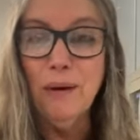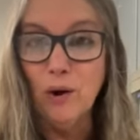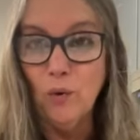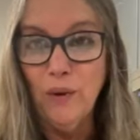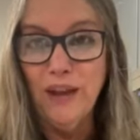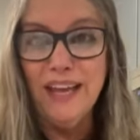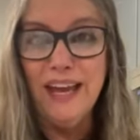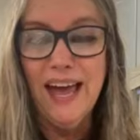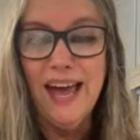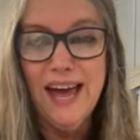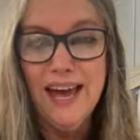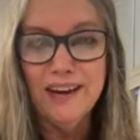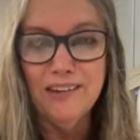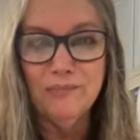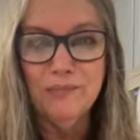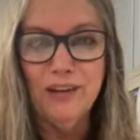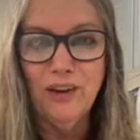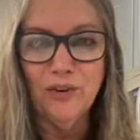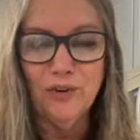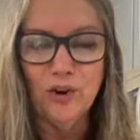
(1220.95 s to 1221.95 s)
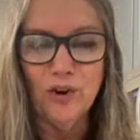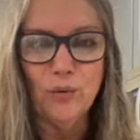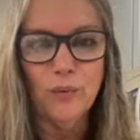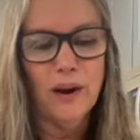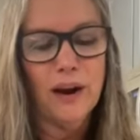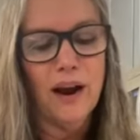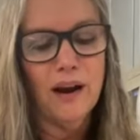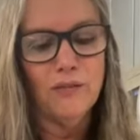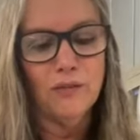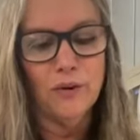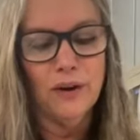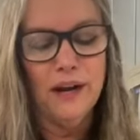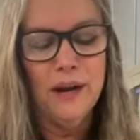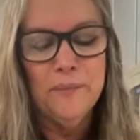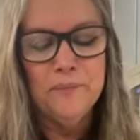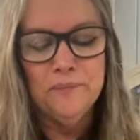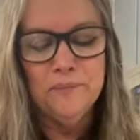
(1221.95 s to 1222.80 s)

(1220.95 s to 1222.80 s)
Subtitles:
a week ahead of me on her recovery.